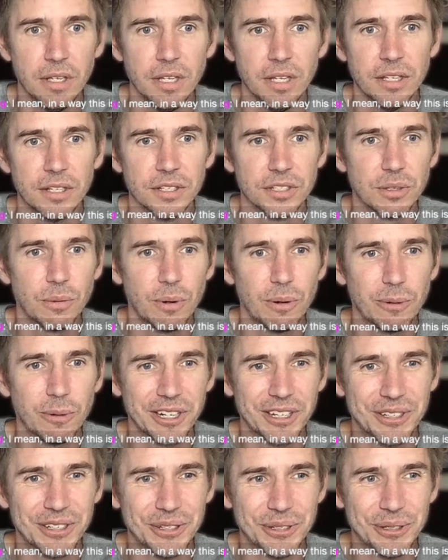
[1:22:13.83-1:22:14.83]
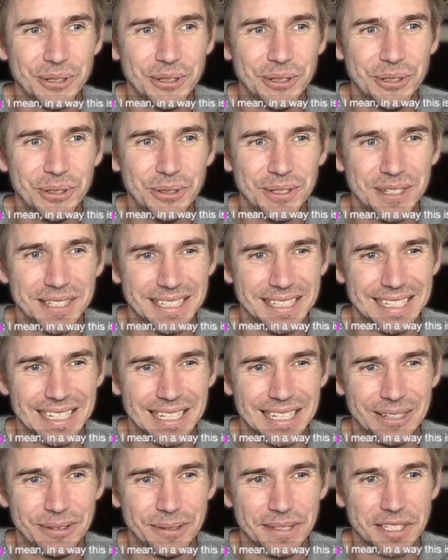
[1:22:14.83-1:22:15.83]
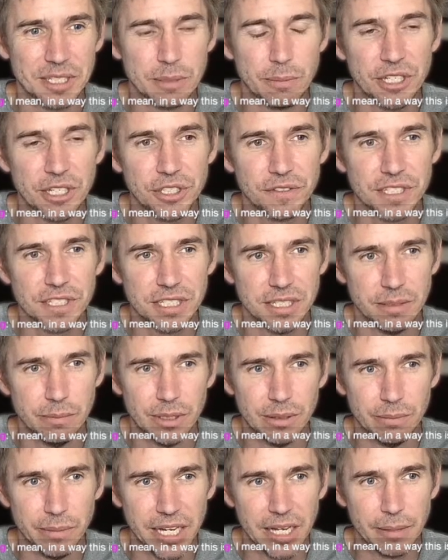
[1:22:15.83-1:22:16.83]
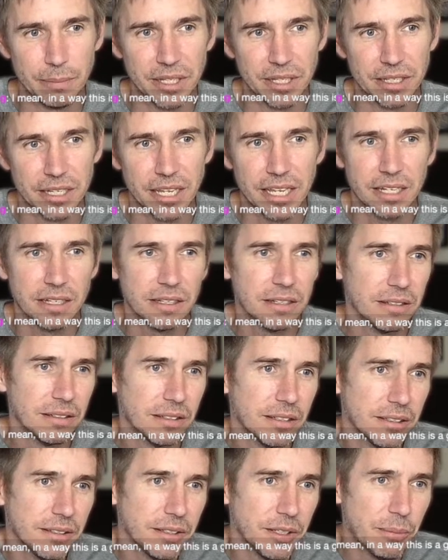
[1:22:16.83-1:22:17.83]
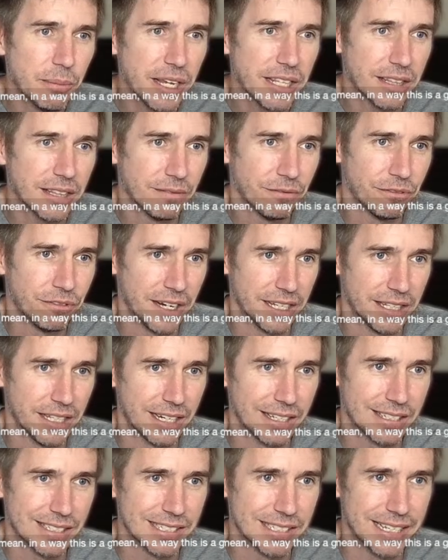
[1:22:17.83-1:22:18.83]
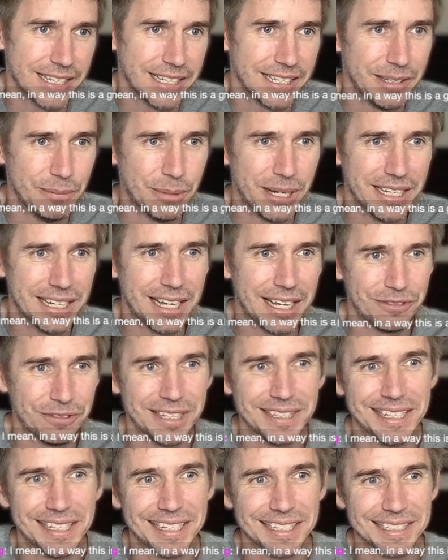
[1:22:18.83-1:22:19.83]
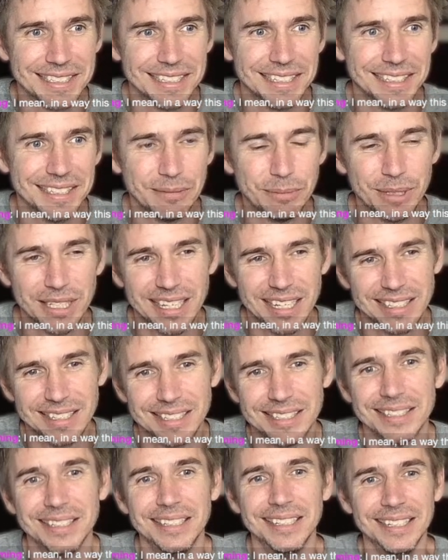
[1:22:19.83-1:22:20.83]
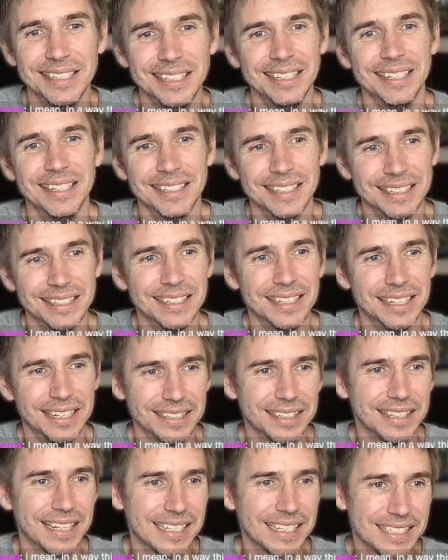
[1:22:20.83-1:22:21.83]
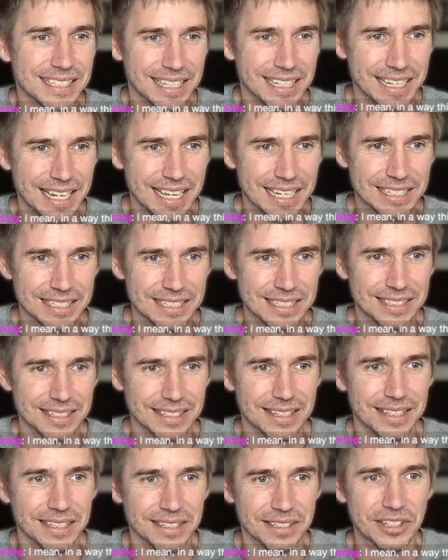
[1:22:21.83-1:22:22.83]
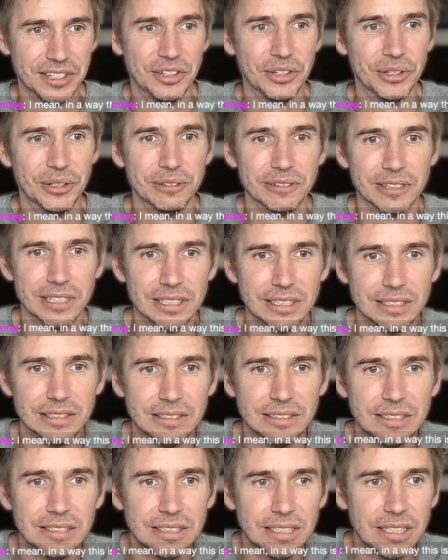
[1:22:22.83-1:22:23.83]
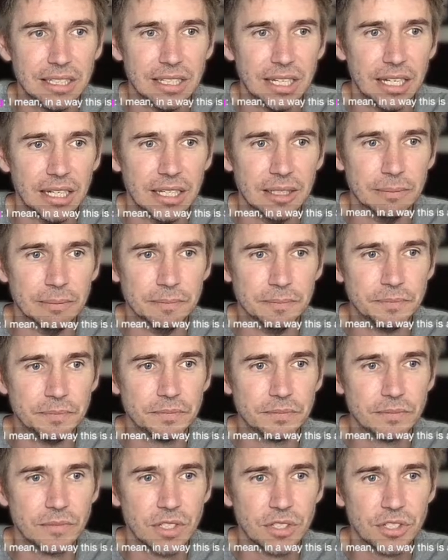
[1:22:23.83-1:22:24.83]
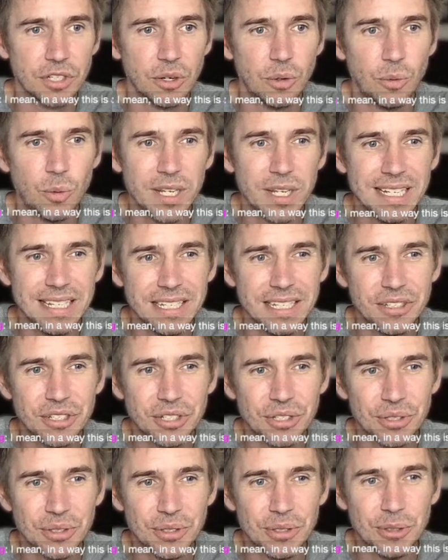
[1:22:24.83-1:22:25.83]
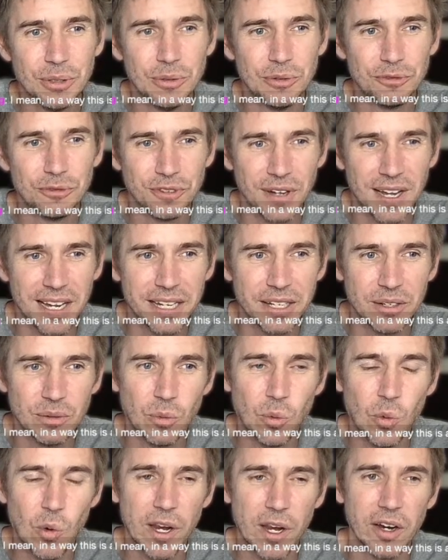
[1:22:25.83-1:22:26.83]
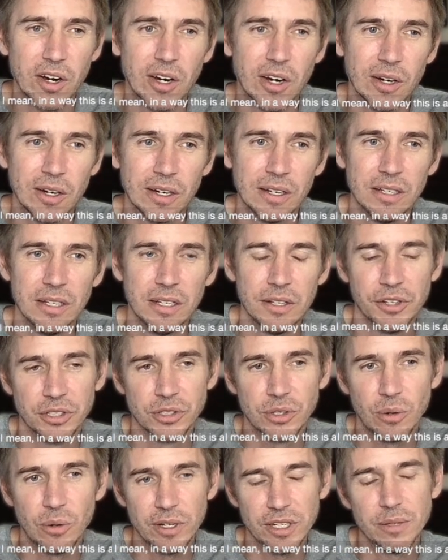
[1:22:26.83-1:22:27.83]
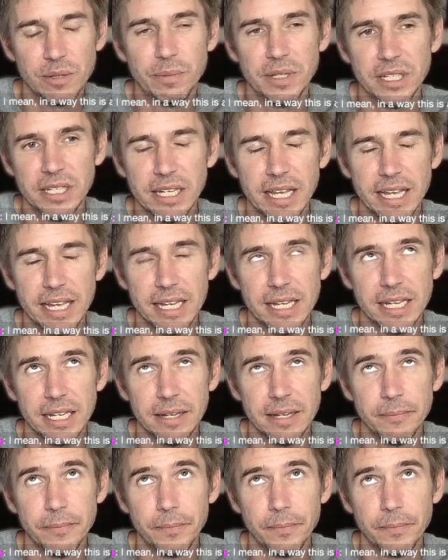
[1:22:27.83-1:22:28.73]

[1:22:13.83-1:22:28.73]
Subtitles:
So what we're going to do now is a bunch of symbol mapping, and you might find that exciting, you might not find that exciting, but that's the next thing to do, really. So we need to find where there's going to be a